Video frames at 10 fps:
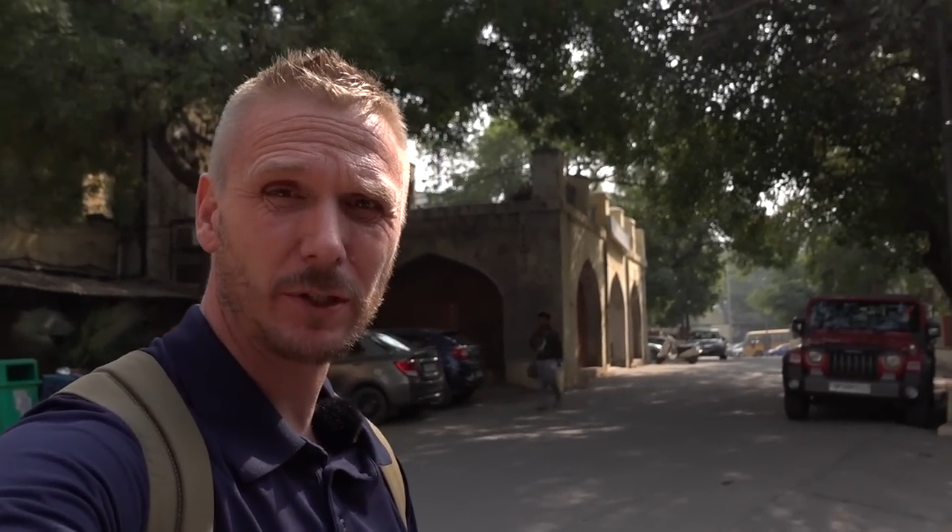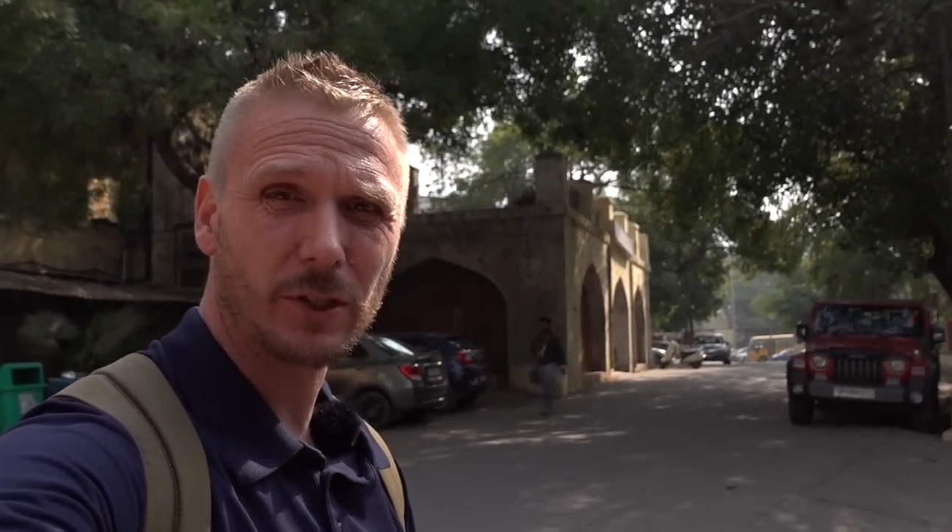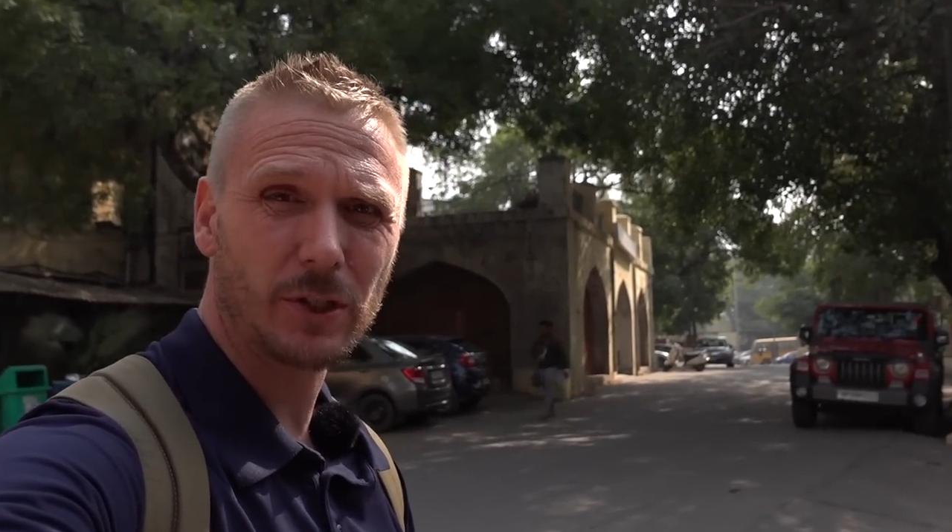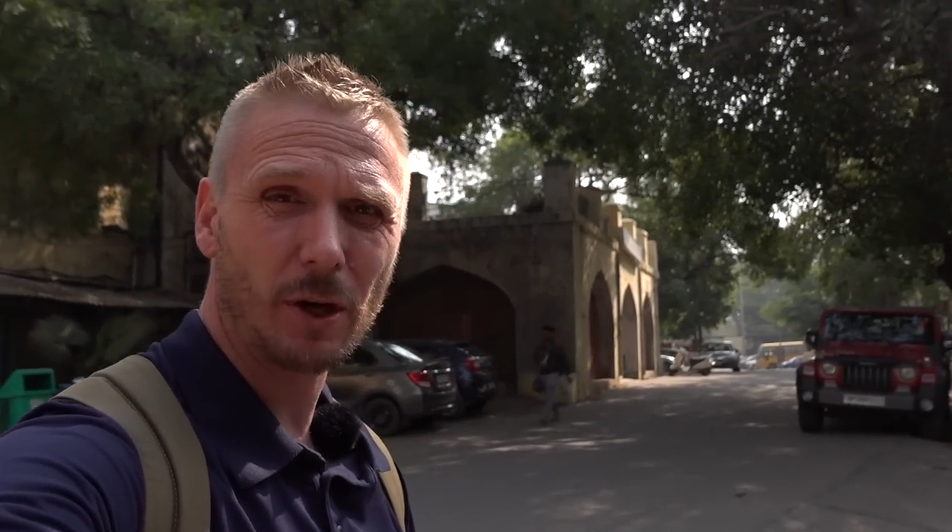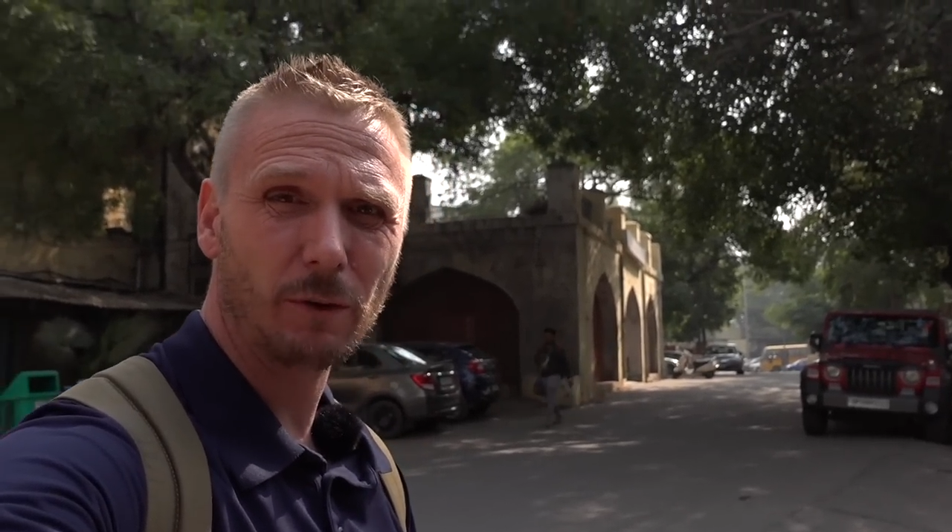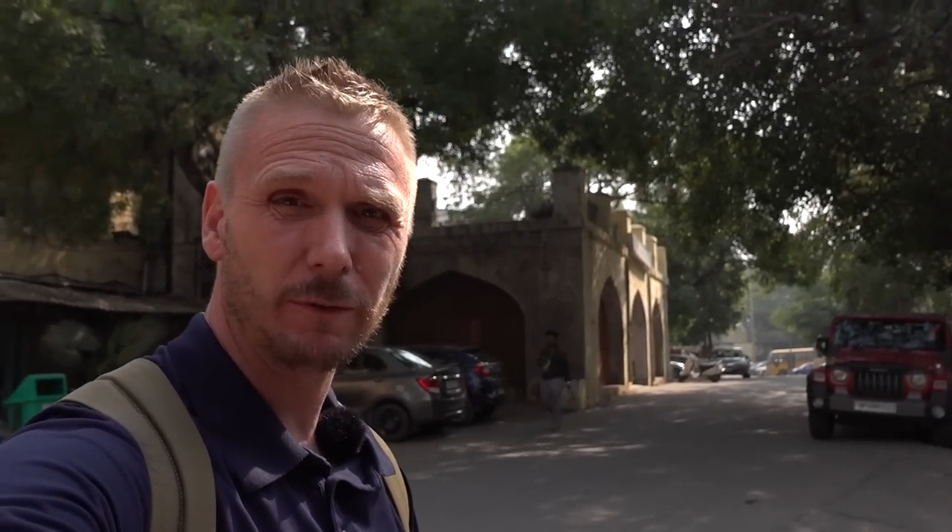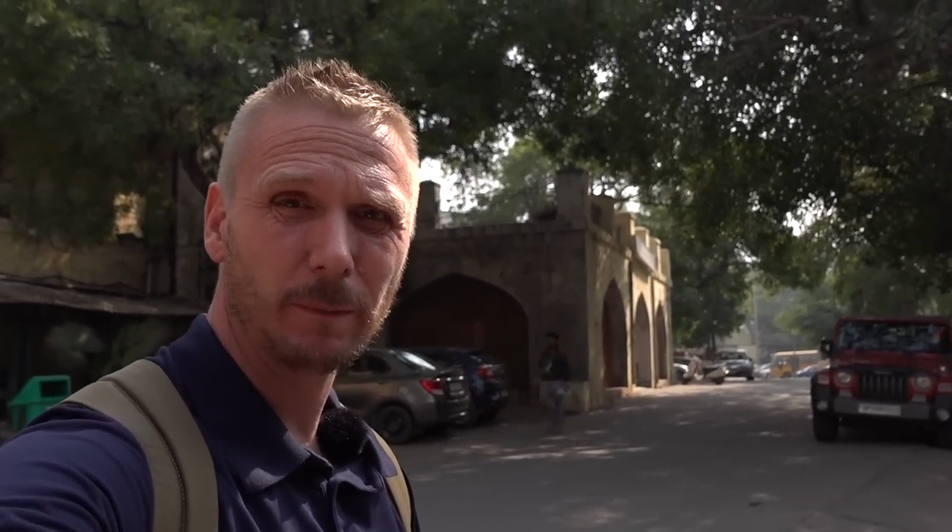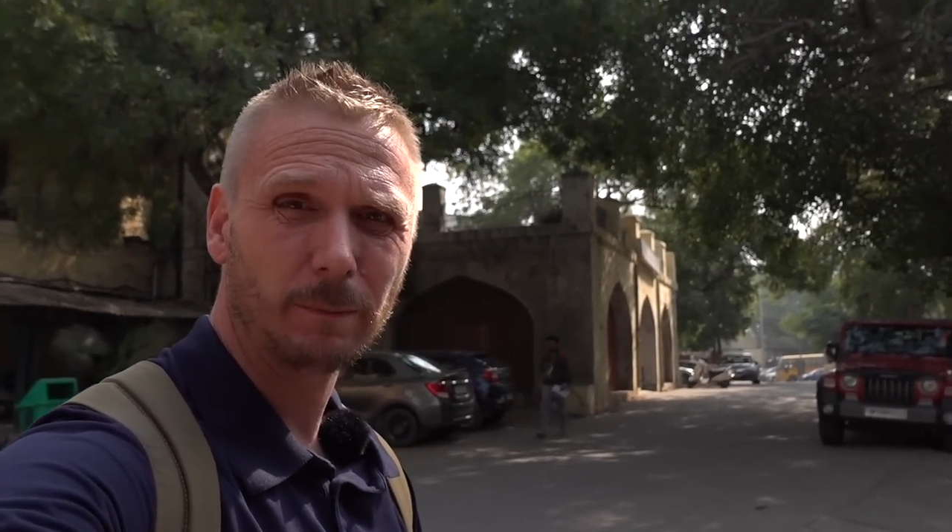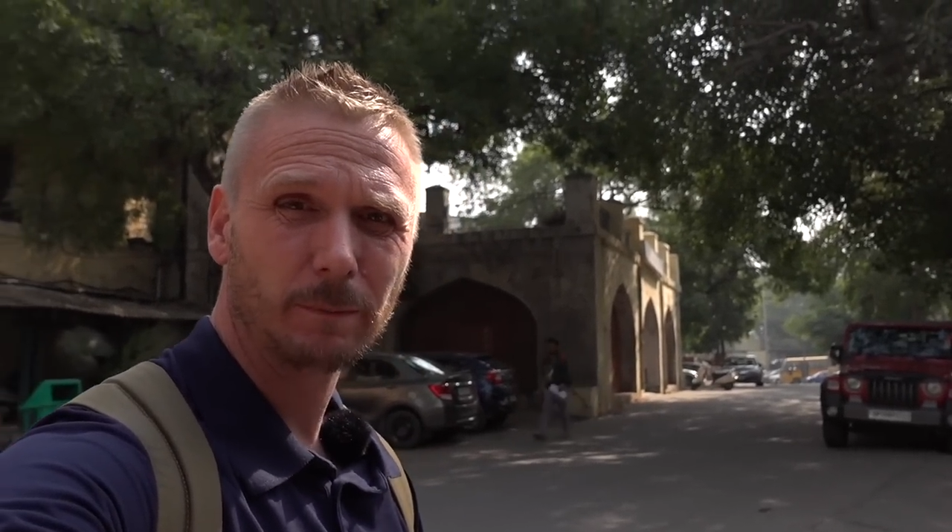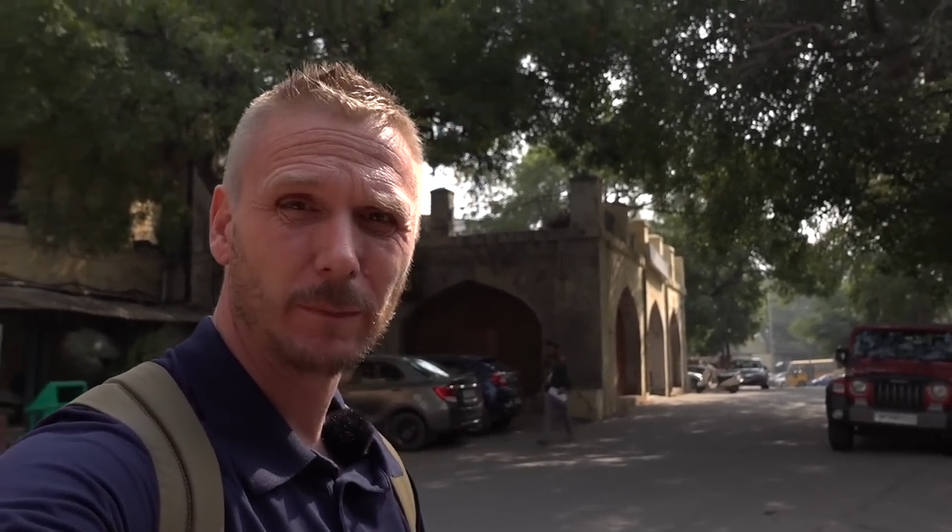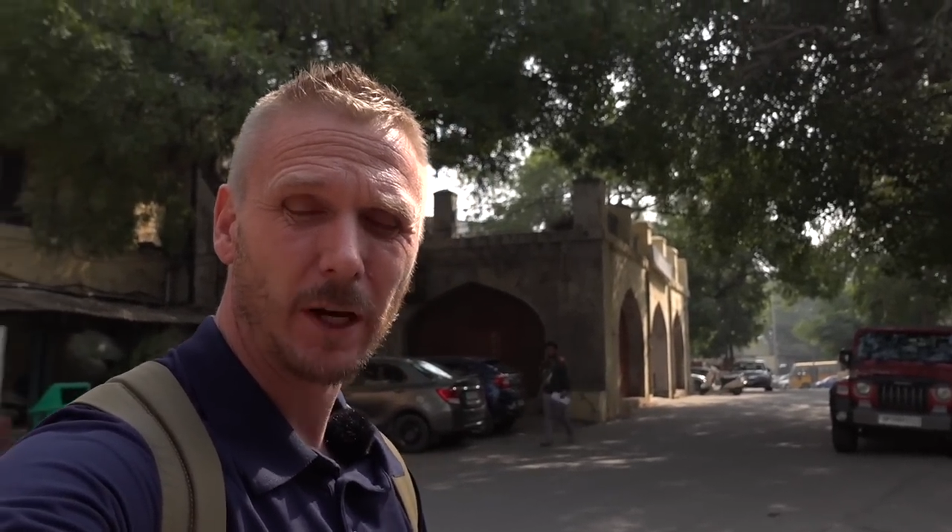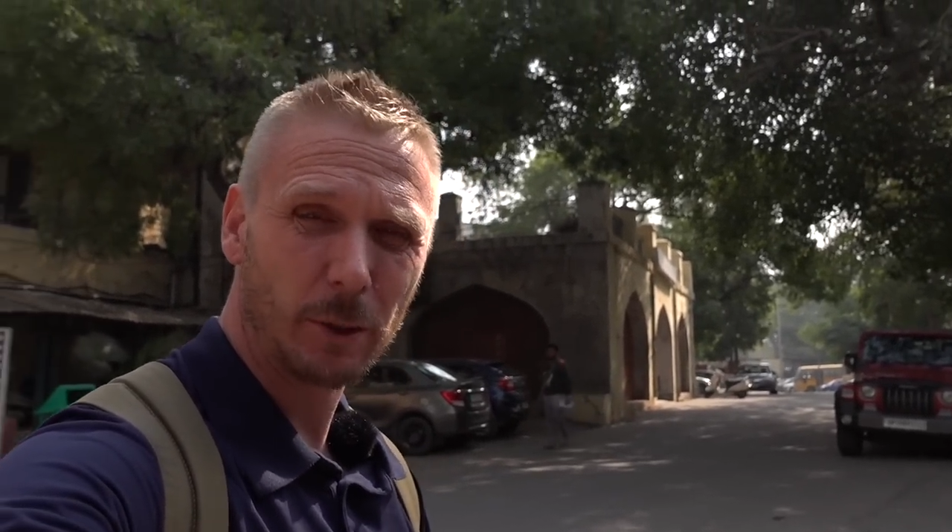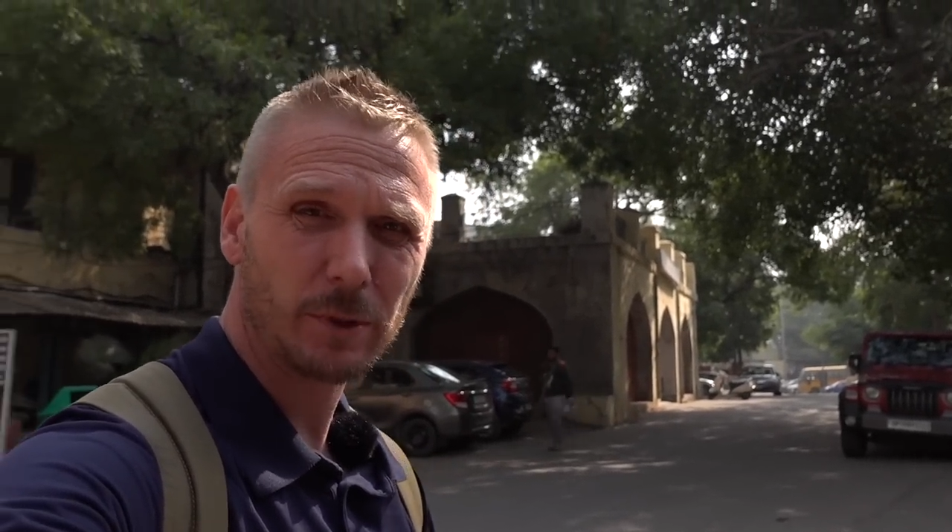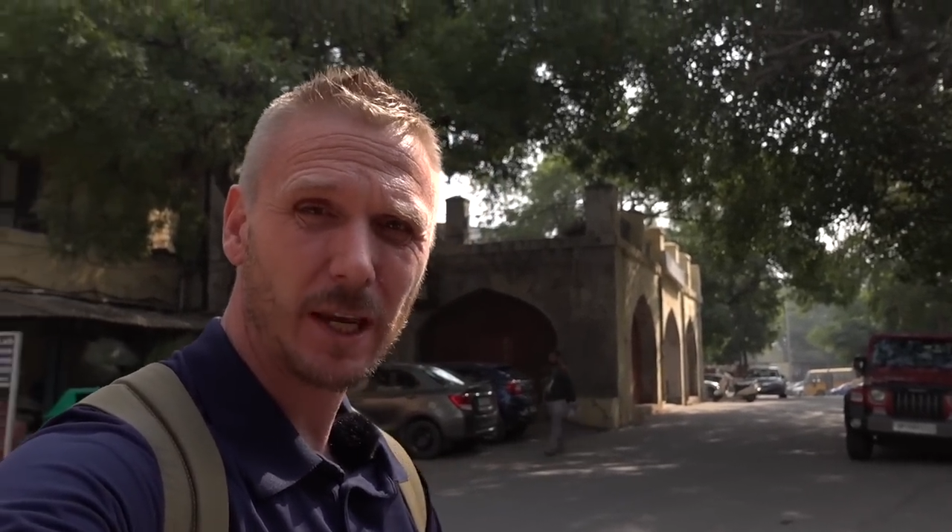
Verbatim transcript: itself. And it was